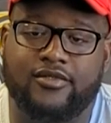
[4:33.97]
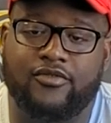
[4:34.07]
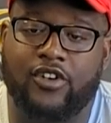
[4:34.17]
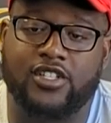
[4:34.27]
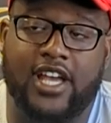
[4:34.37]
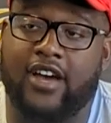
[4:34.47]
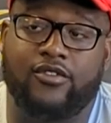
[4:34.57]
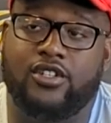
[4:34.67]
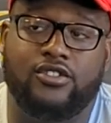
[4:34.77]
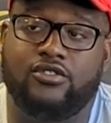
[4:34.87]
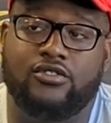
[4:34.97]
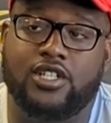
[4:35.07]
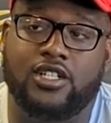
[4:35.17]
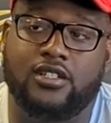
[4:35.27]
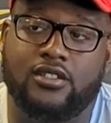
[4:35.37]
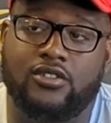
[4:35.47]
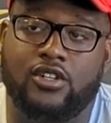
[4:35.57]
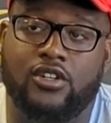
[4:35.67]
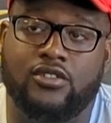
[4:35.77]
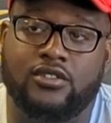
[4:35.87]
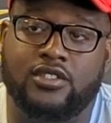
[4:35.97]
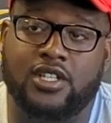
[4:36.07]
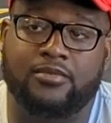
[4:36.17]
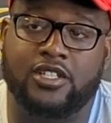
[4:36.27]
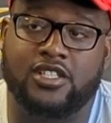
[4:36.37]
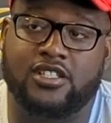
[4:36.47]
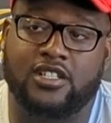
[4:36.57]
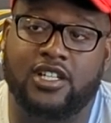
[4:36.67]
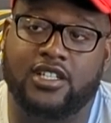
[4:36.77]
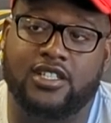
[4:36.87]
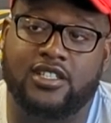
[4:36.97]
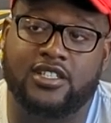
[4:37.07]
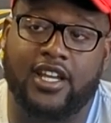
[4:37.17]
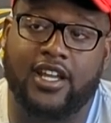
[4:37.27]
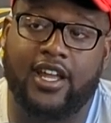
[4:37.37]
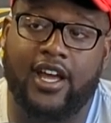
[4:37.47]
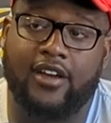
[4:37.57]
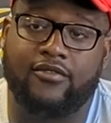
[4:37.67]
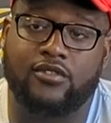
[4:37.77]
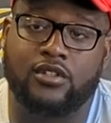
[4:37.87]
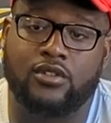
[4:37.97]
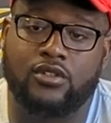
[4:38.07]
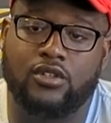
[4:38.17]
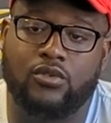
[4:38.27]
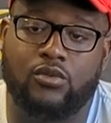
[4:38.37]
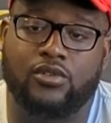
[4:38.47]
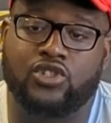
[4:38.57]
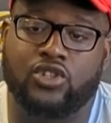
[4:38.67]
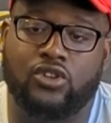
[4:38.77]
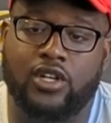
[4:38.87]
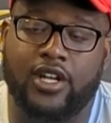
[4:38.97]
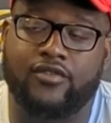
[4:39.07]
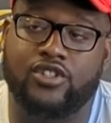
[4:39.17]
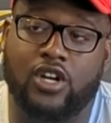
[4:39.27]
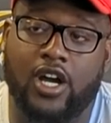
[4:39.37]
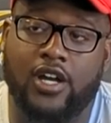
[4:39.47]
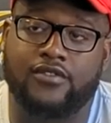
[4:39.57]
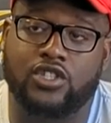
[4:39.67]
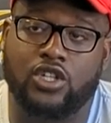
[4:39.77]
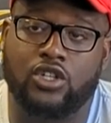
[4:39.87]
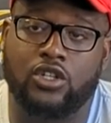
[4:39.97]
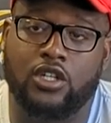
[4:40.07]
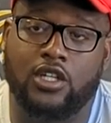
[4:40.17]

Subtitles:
first half we didn't do good. Something just clicked in the second half where we were scoring every drive. So,